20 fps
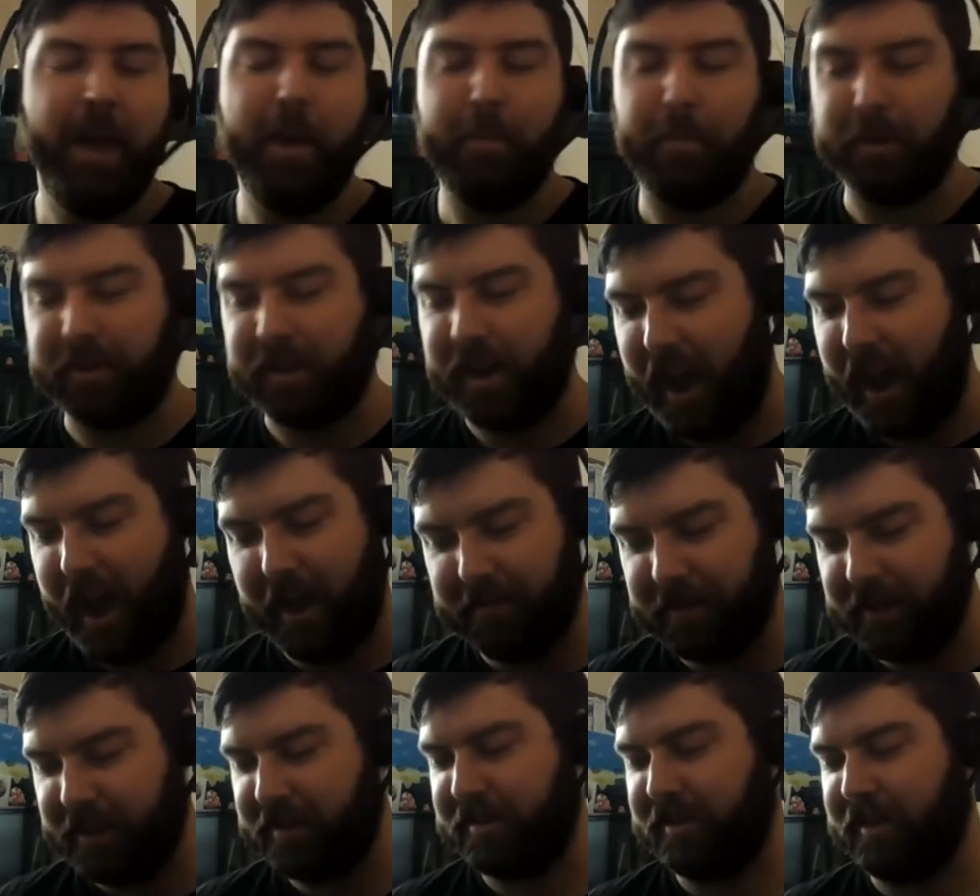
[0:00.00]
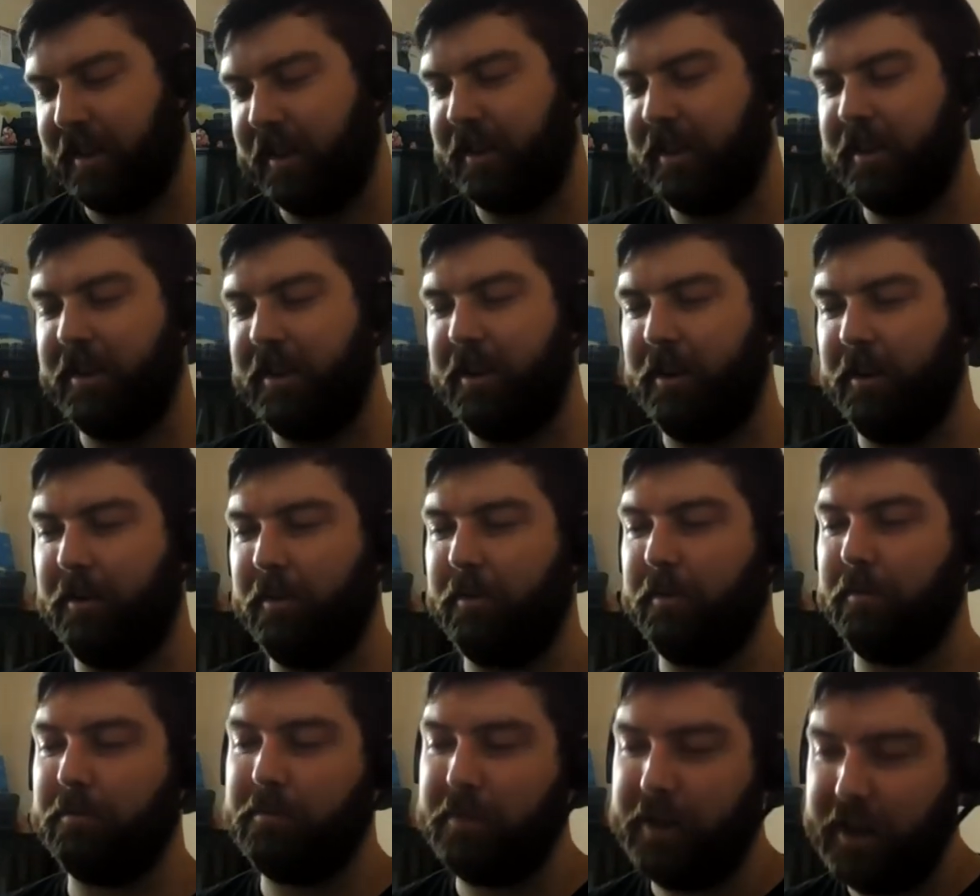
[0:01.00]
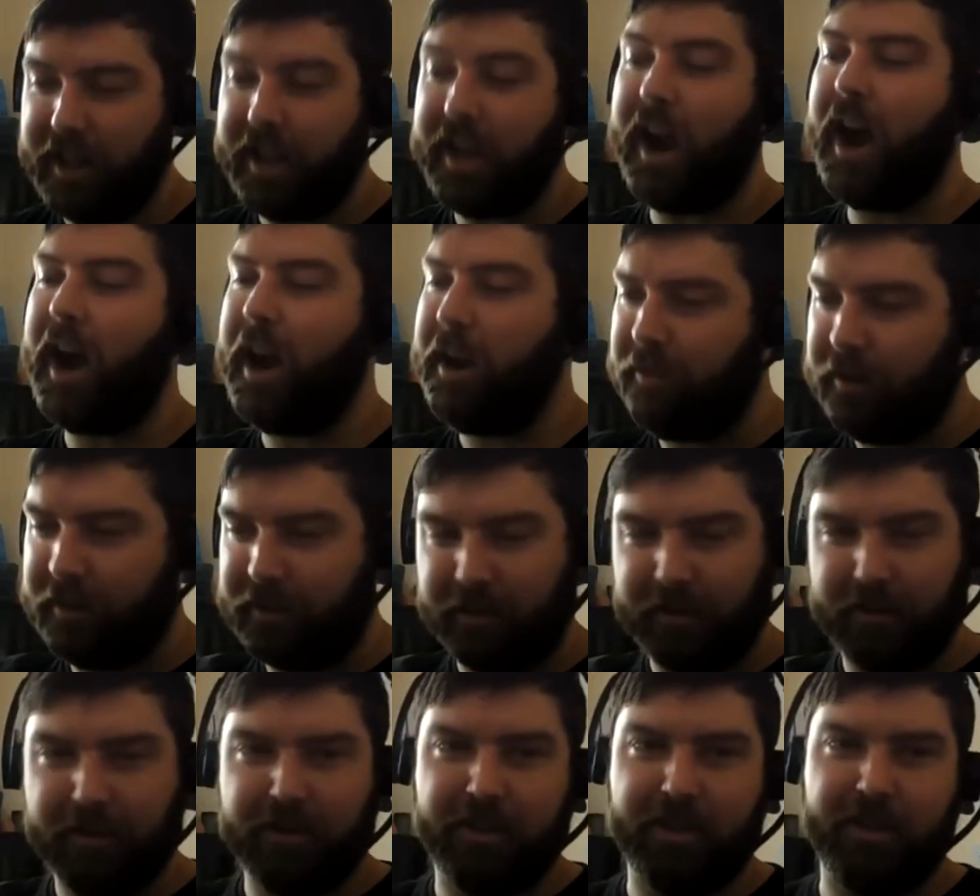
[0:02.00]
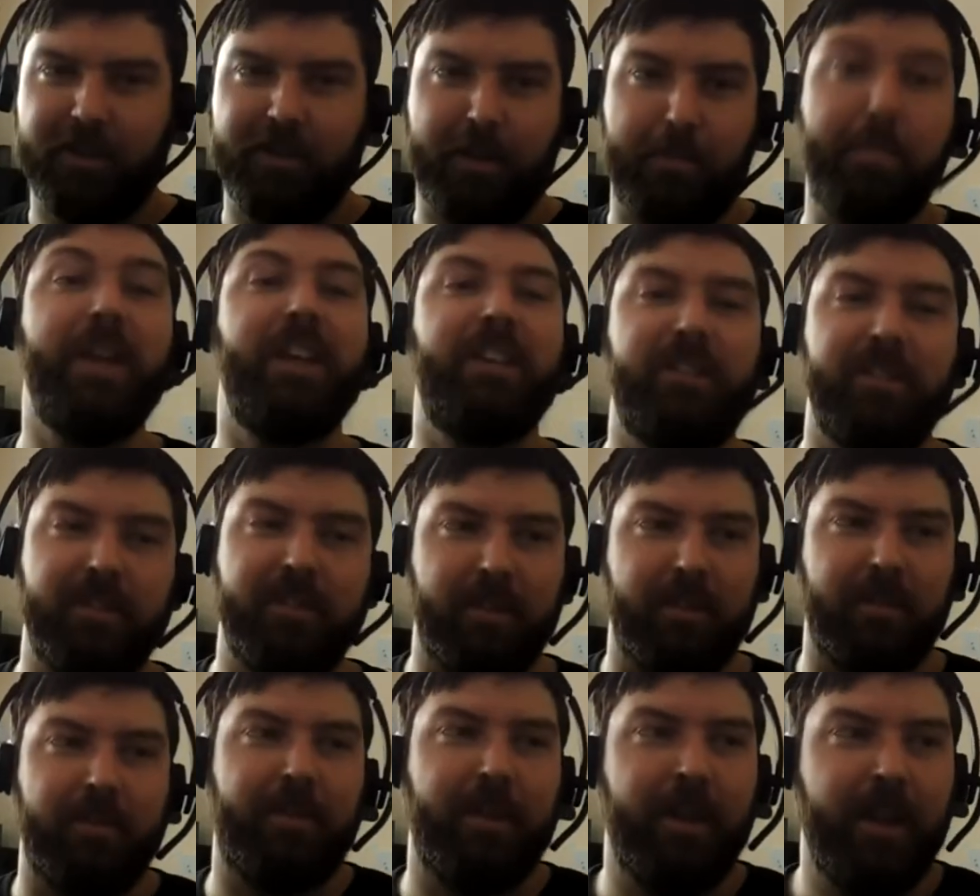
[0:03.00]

but to have these like you know really high resolution depictions of